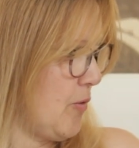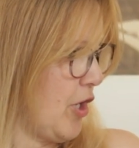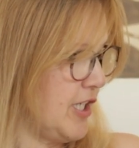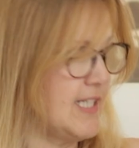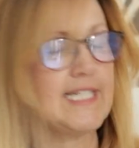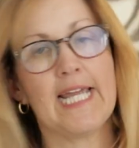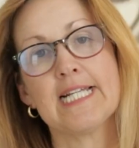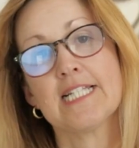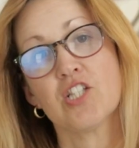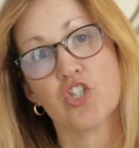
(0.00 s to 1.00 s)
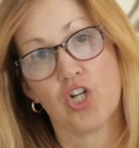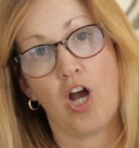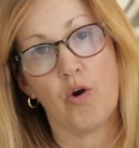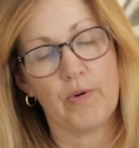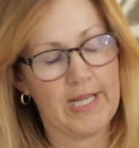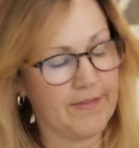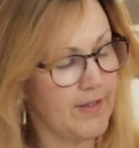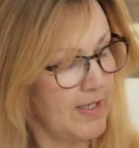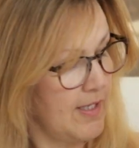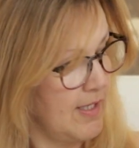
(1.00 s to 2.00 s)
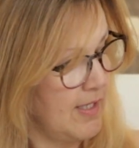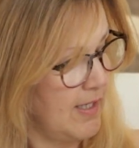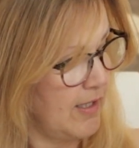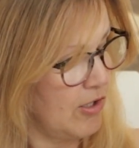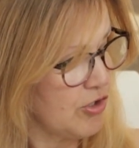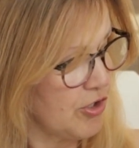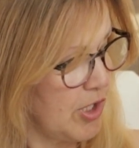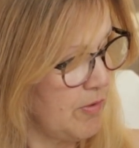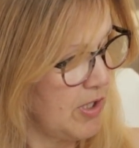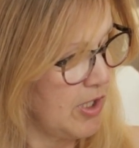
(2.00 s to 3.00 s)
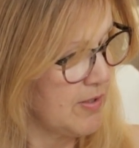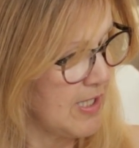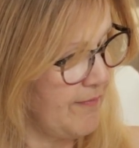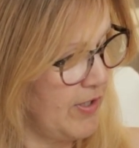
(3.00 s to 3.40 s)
want you to take to start with. And I'll show you a close-up